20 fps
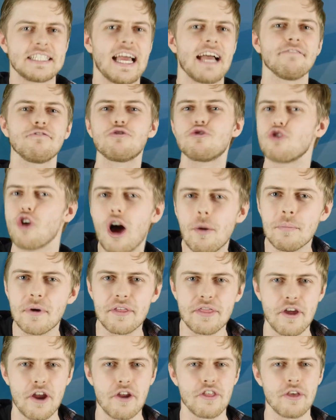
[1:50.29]
to have drama
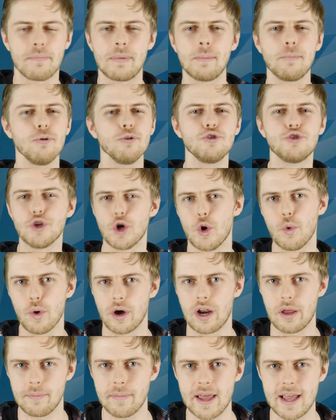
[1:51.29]
there that people don't
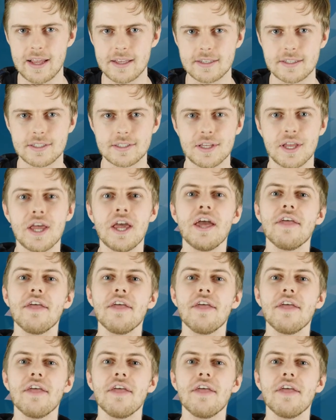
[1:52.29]
want to miss.